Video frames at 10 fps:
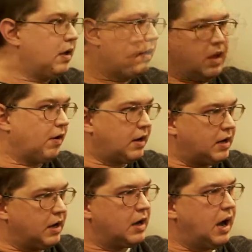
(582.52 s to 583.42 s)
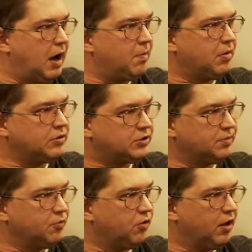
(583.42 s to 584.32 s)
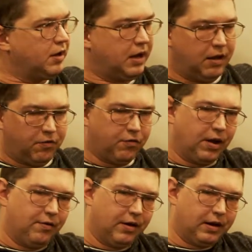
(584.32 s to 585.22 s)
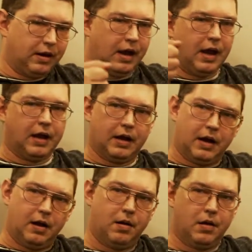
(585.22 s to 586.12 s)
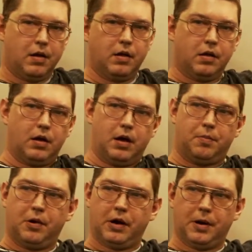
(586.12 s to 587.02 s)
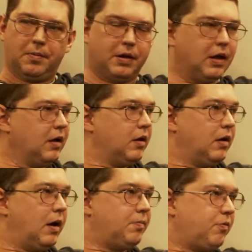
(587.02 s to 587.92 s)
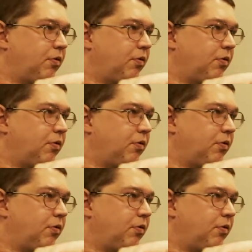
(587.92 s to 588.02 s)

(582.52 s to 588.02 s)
Because I accomplished some really neat stuff. I could hang it up, put it up, get up to